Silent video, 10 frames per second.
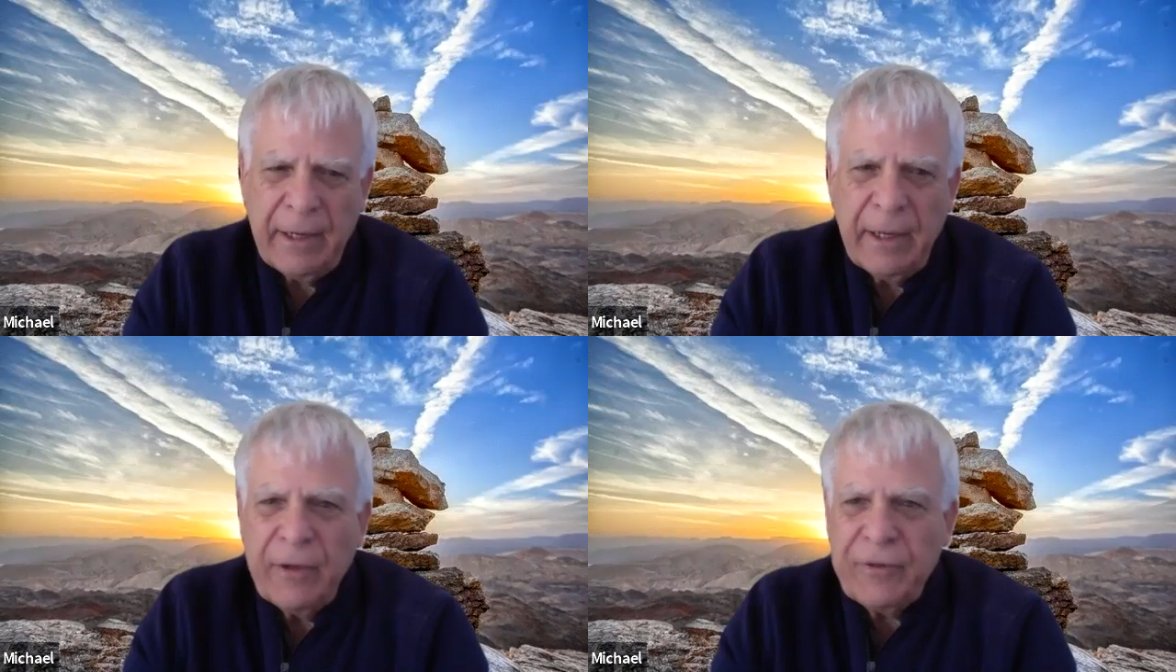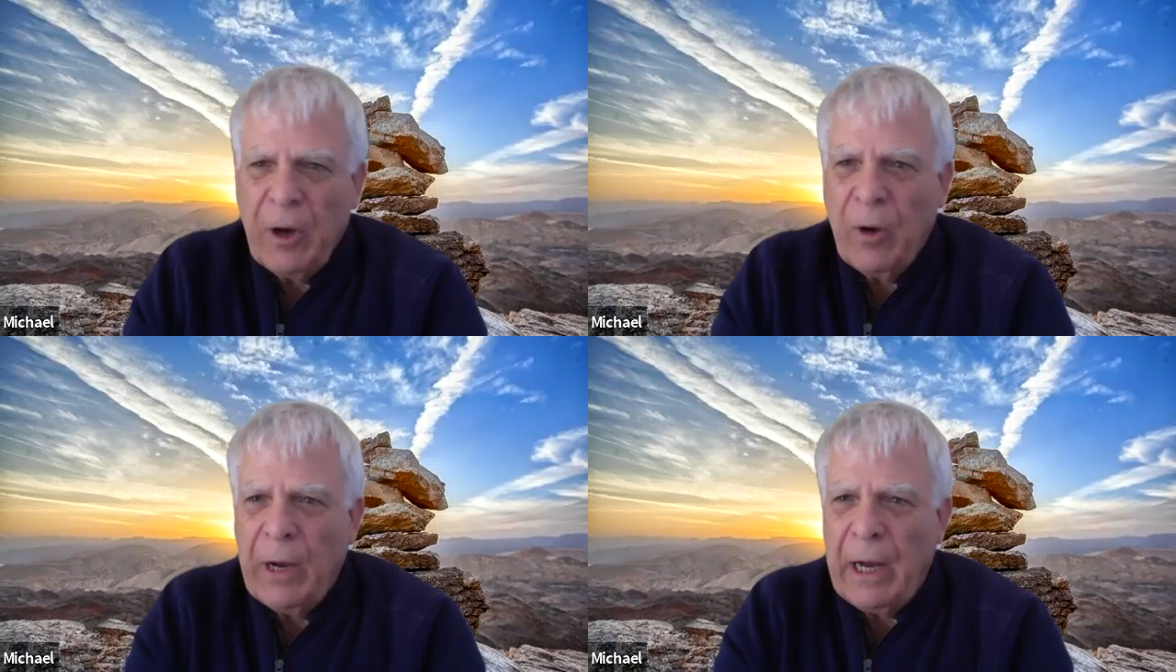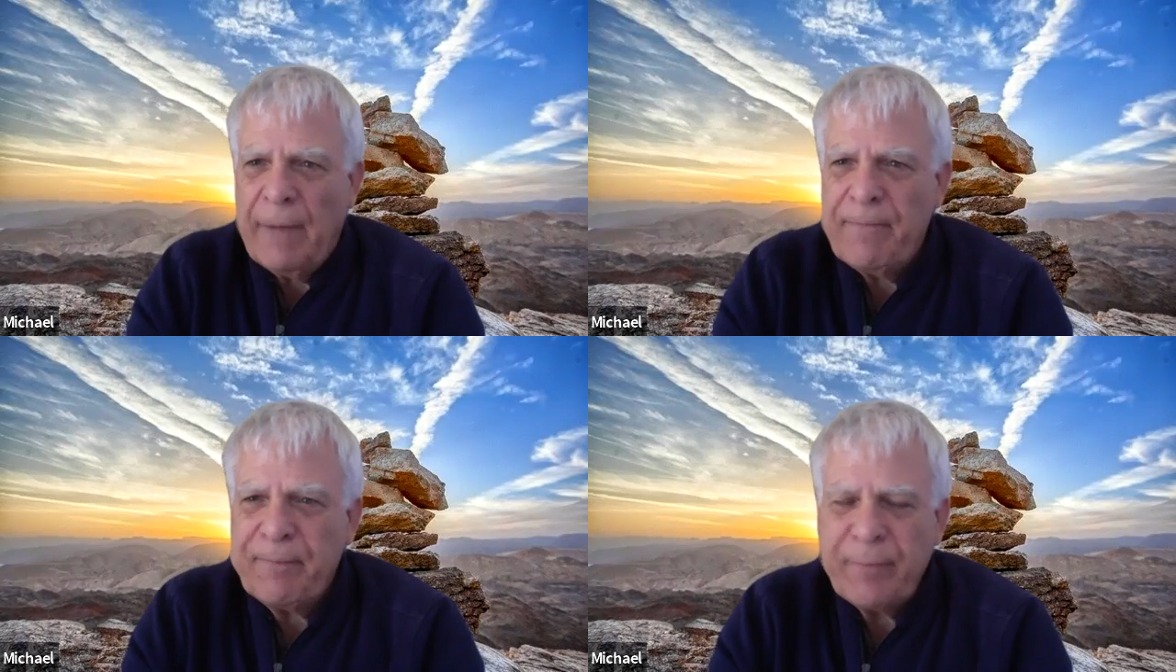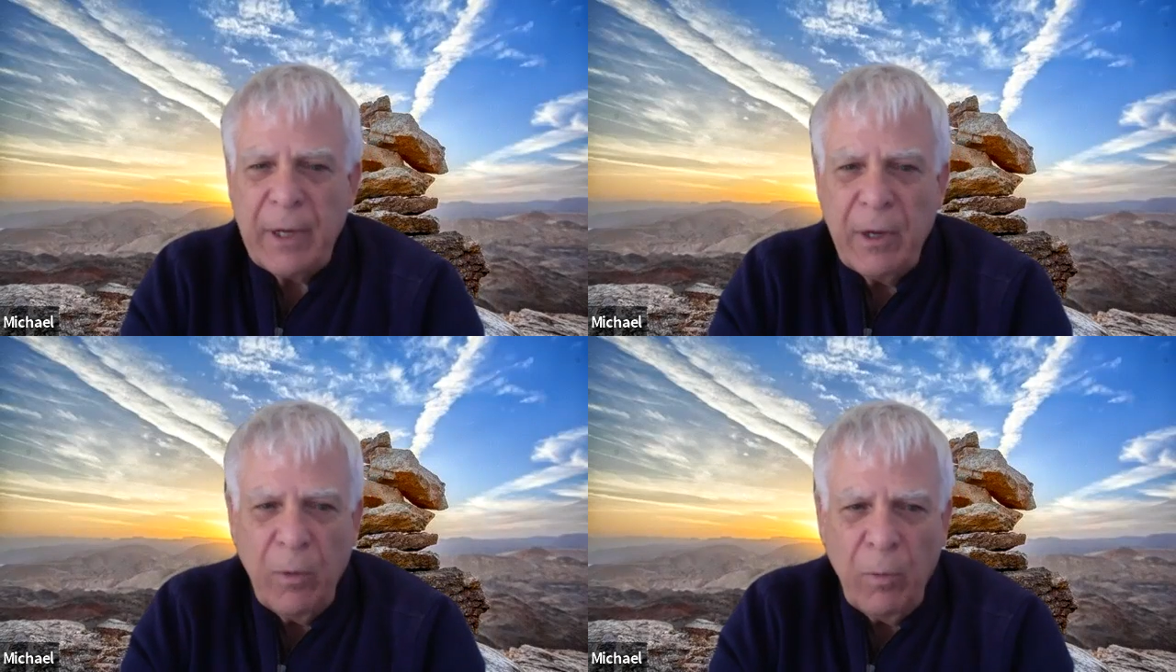So,
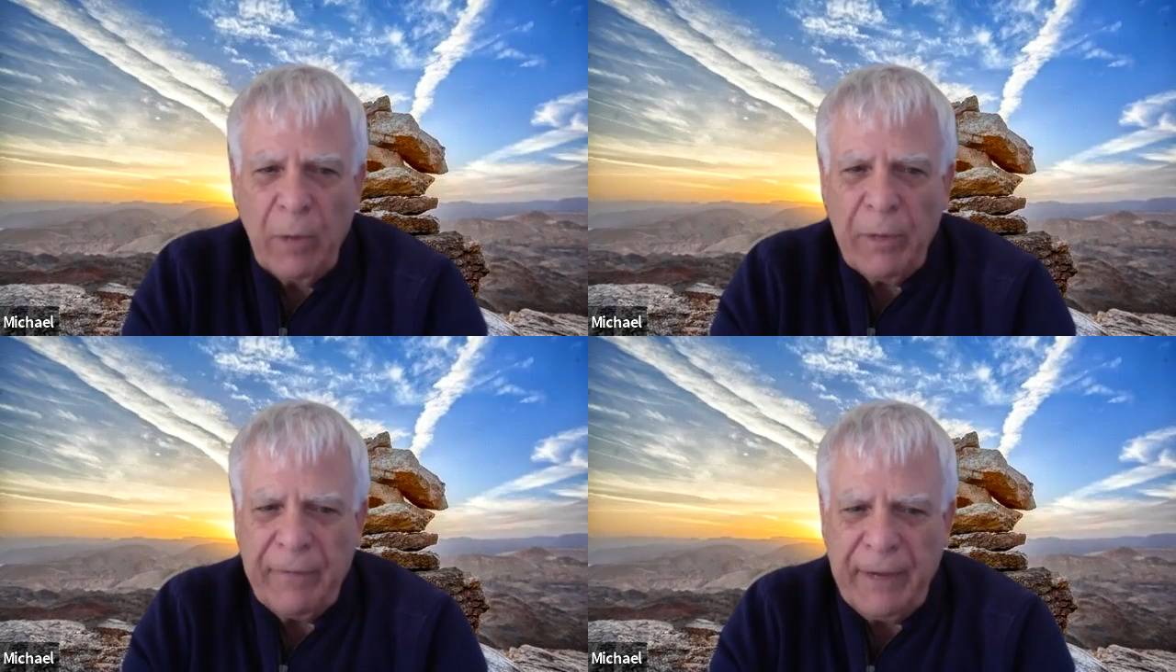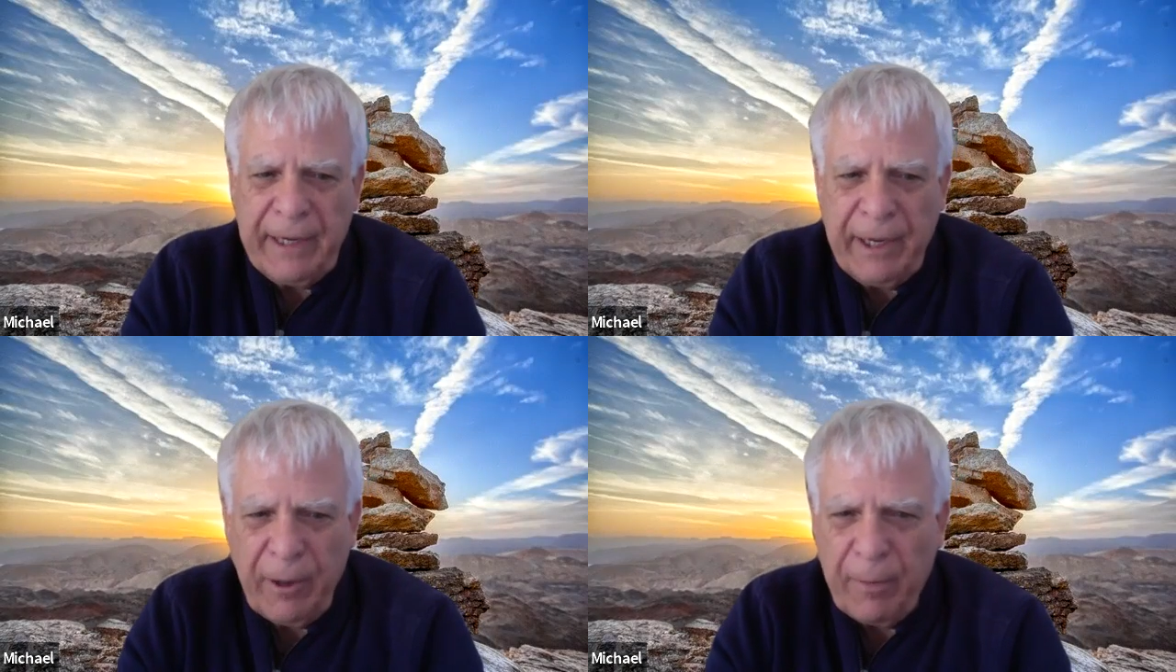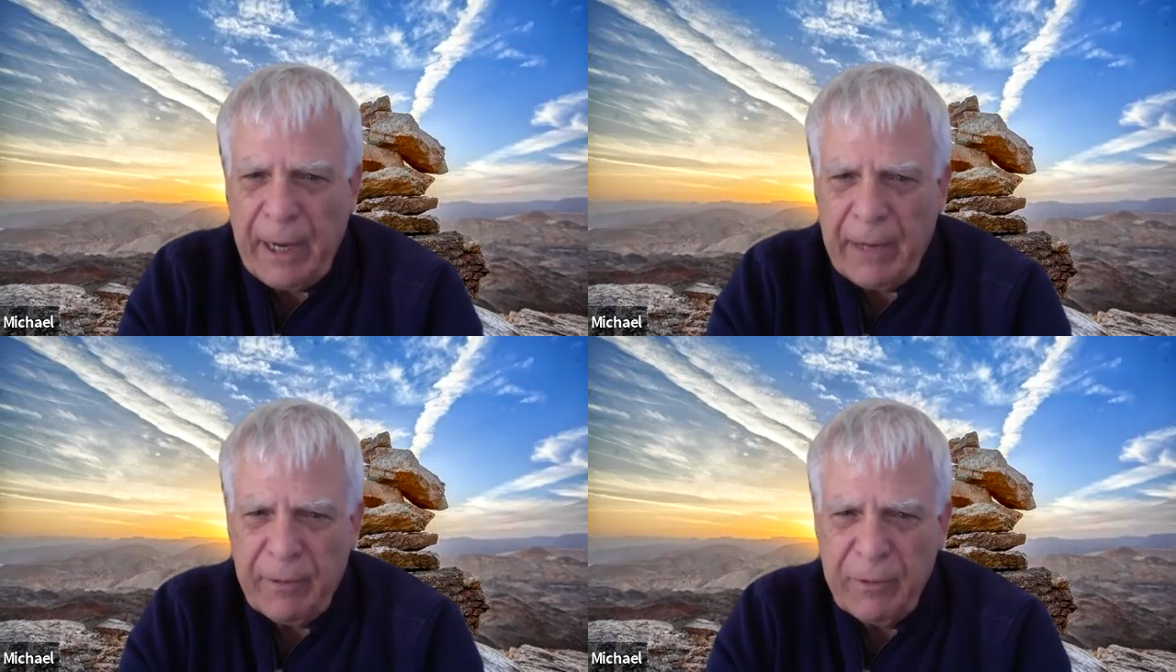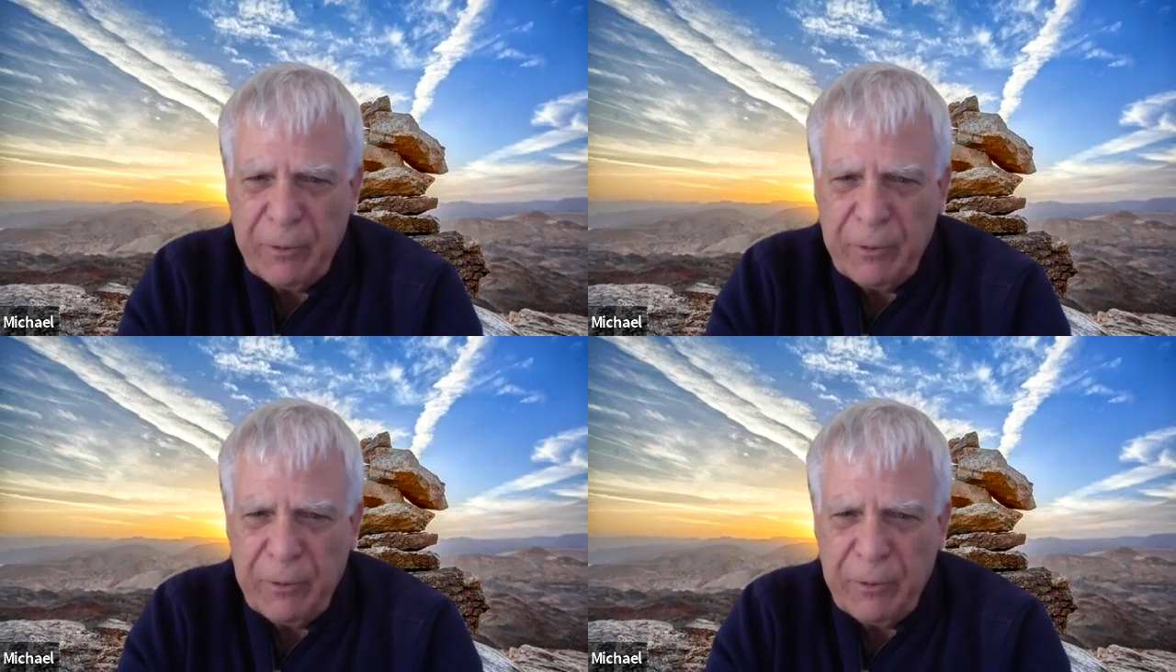well, we've hit here about